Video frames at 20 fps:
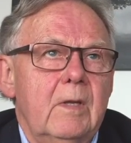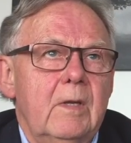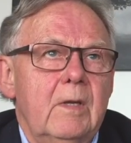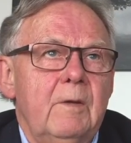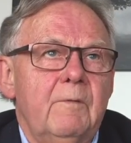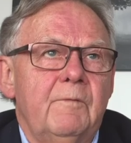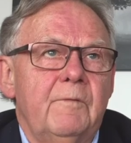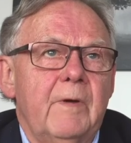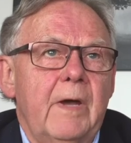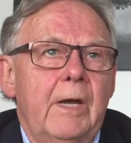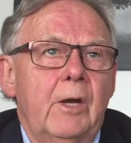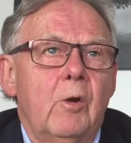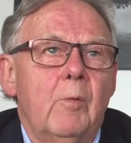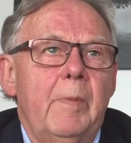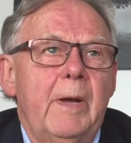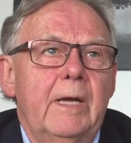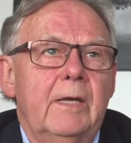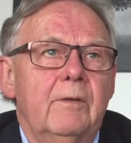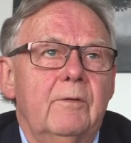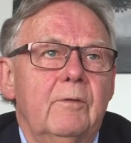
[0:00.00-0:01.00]
if I go
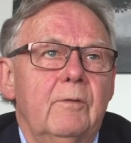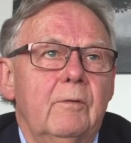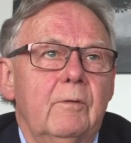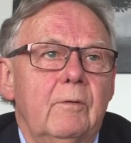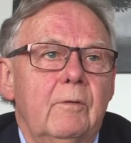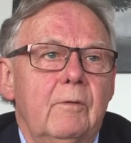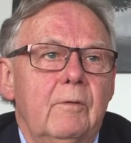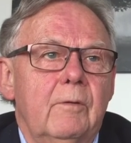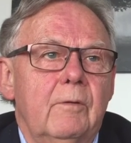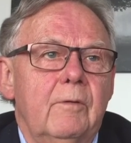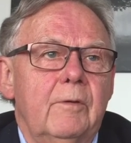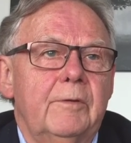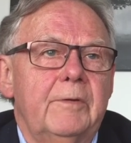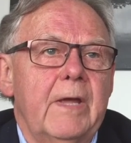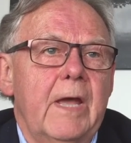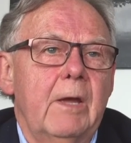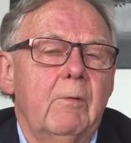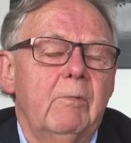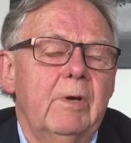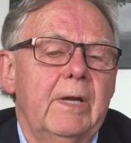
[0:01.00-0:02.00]
back to the
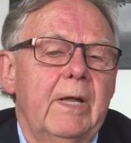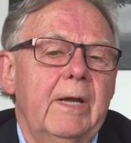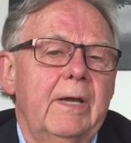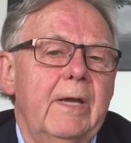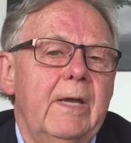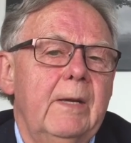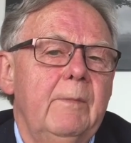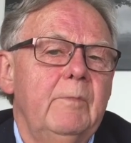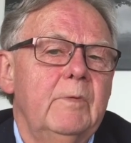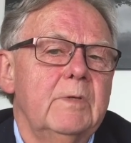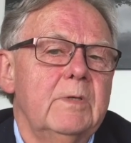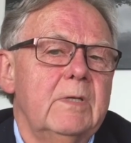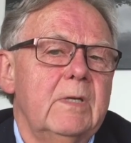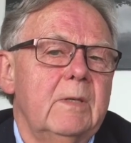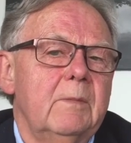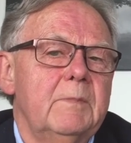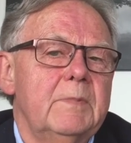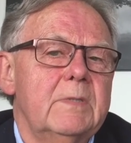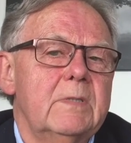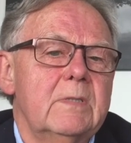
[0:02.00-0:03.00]
time when I came to
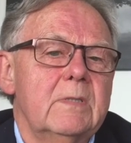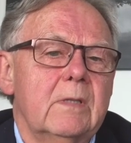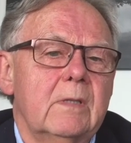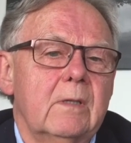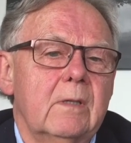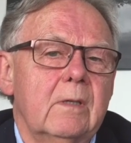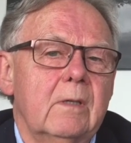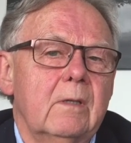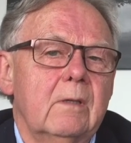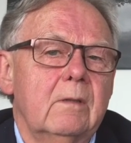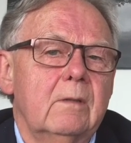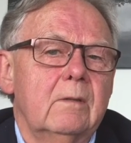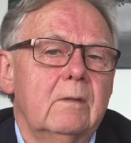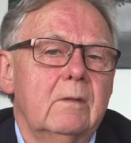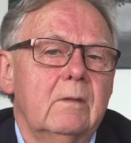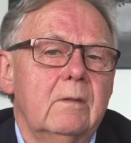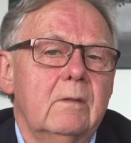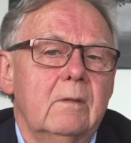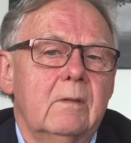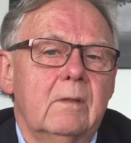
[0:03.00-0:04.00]
JIBS,
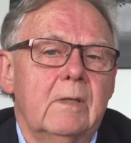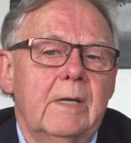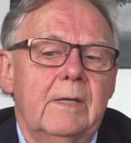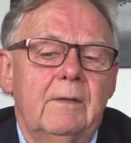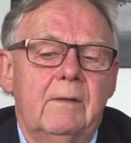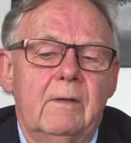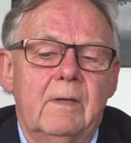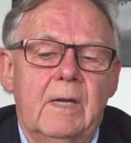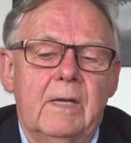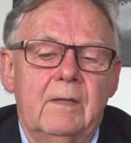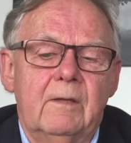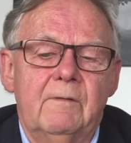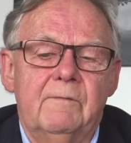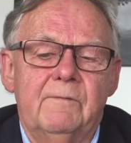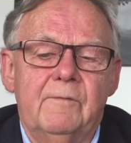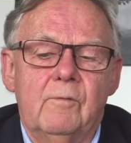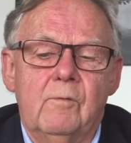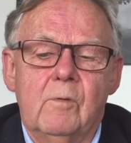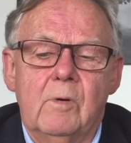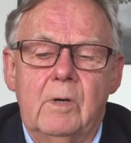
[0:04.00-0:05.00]

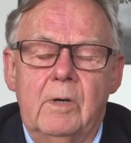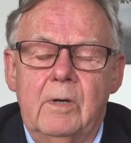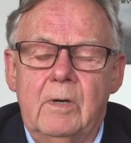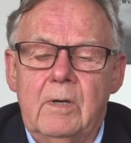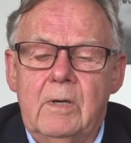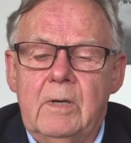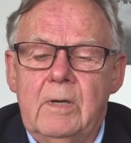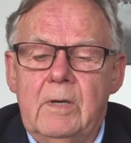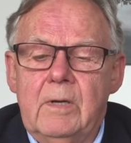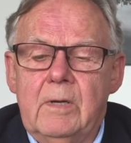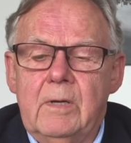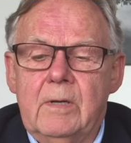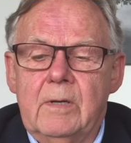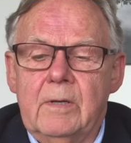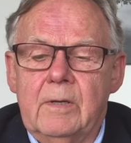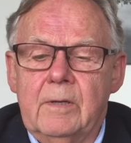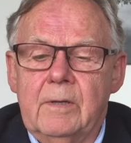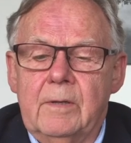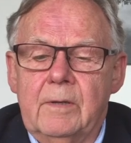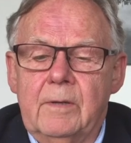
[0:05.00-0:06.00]
1994,
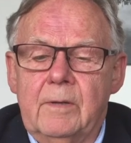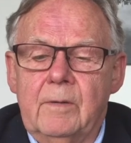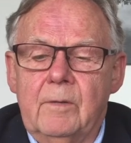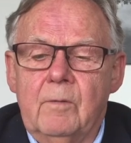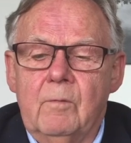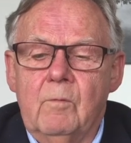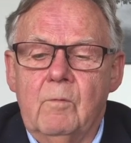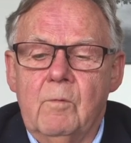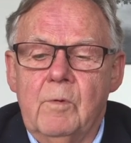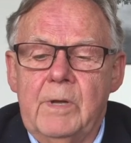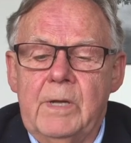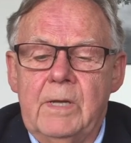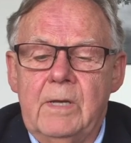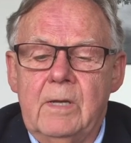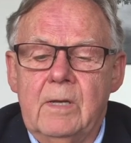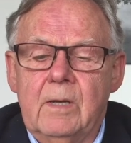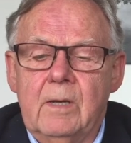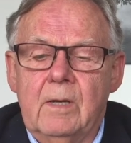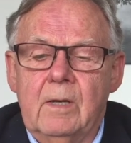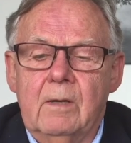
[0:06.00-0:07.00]

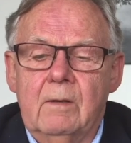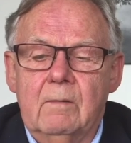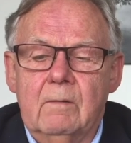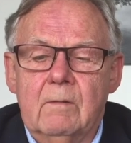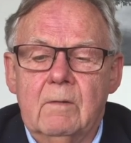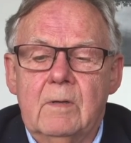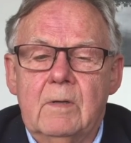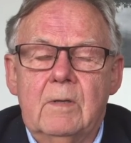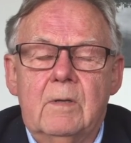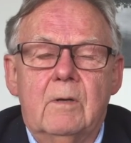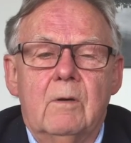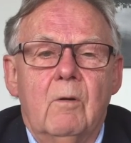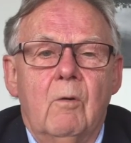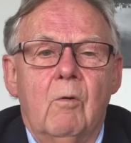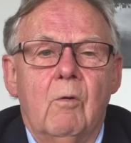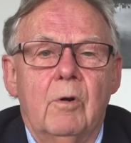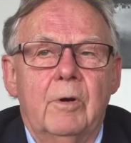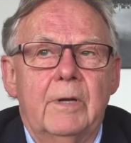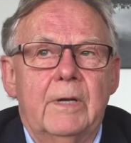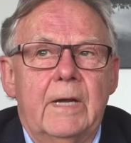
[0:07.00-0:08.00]
we
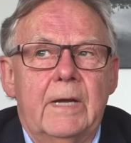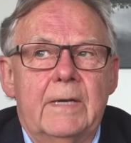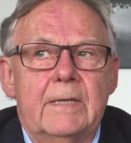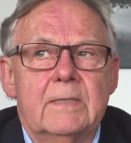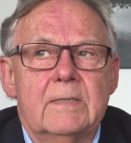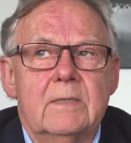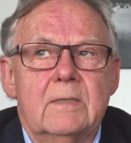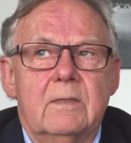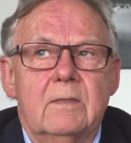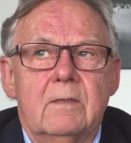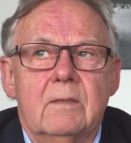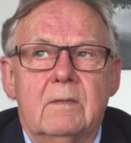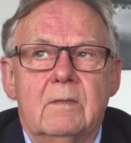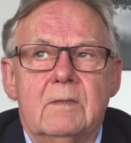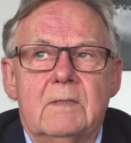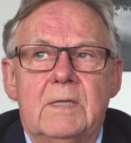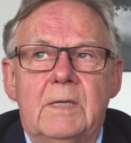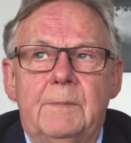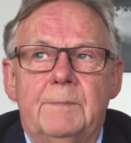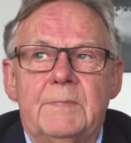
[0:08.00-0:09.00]
organized
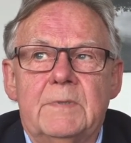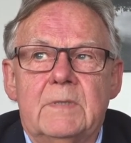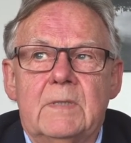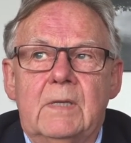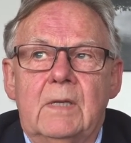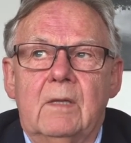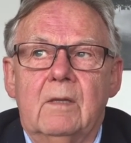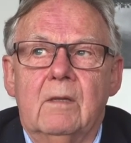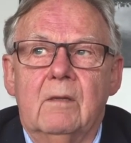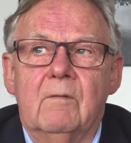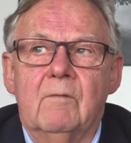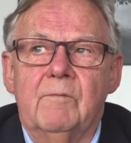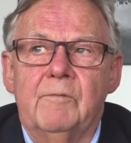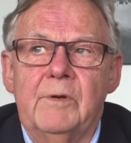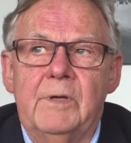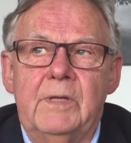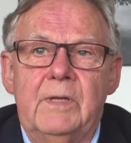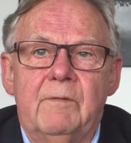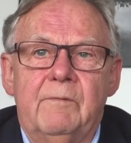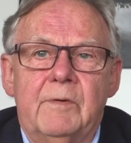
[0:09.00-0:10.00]
JIBS in
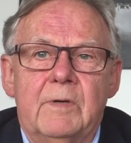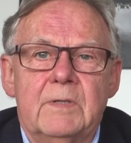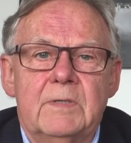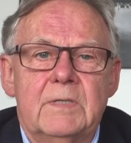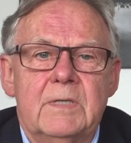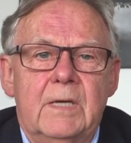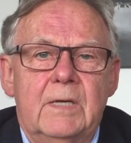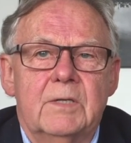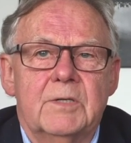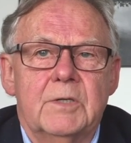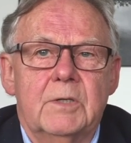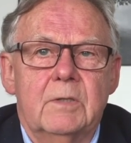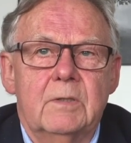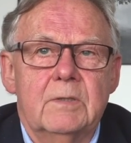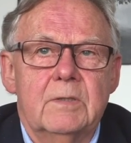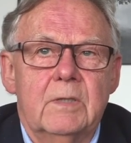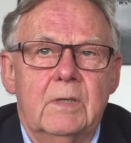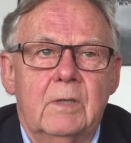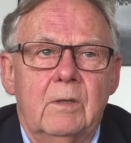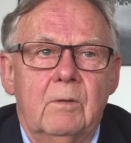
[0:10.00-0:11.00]
three different
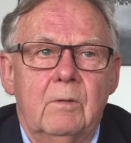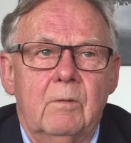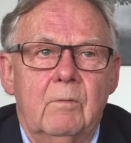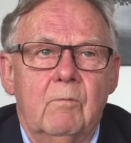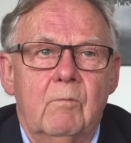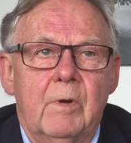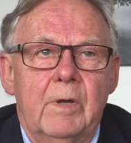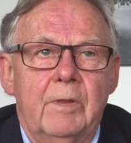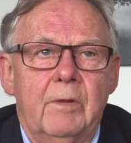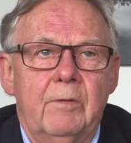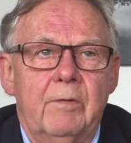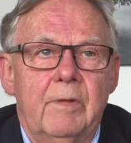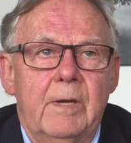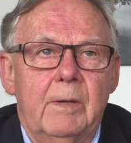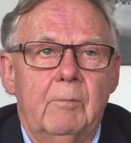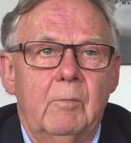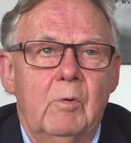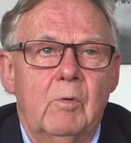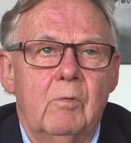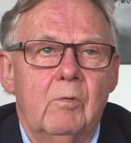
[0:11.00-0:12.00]
sections and one of
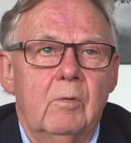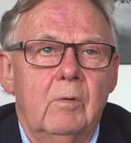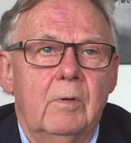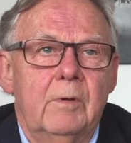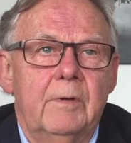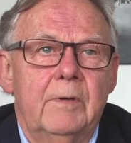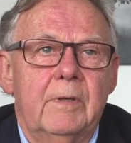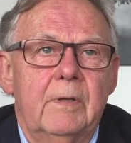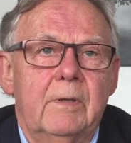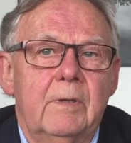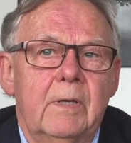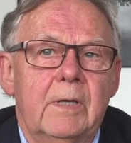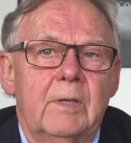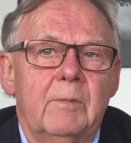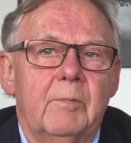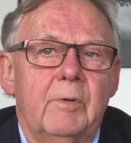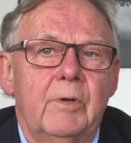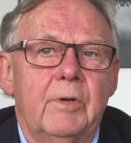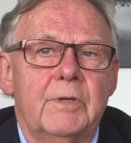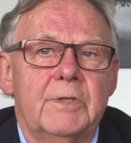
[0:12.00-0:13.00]
them called uh,
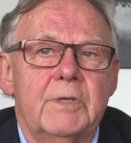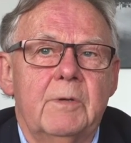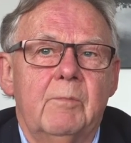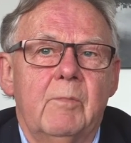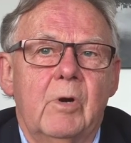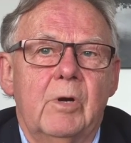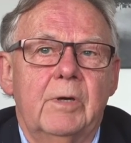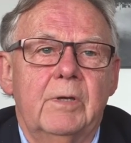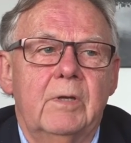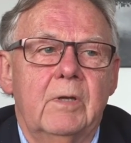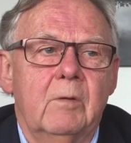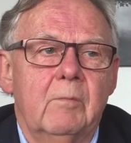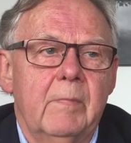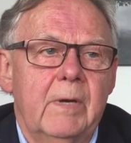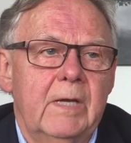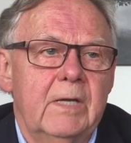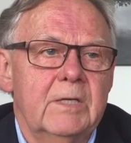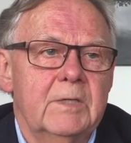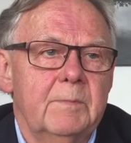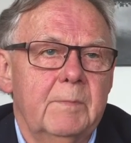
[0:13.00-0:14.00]
entrepreneurship marketing
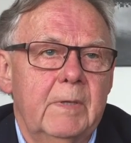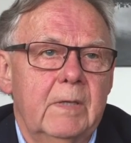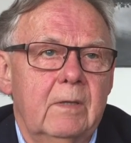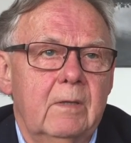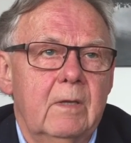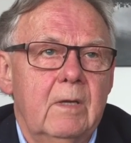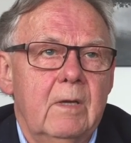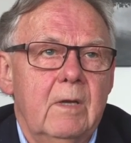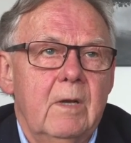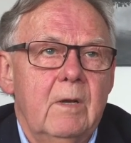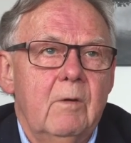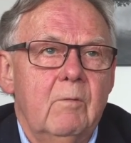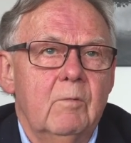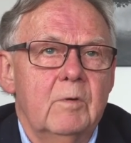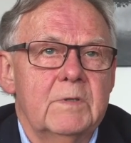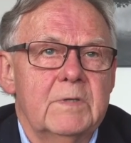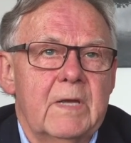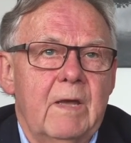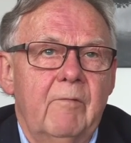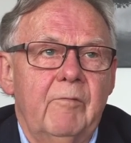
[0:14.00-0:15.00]
management
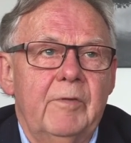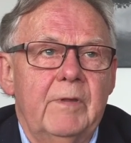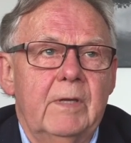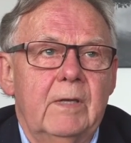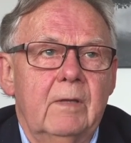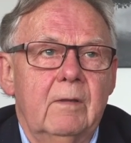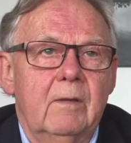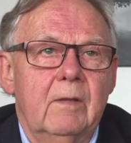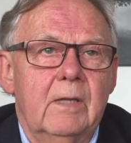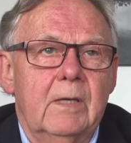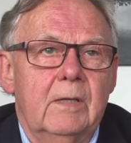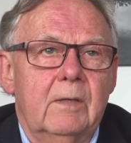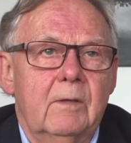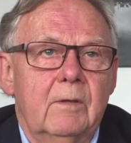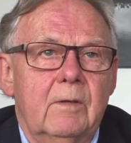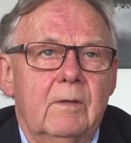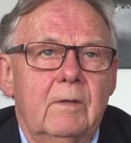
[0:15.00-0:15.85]
was something that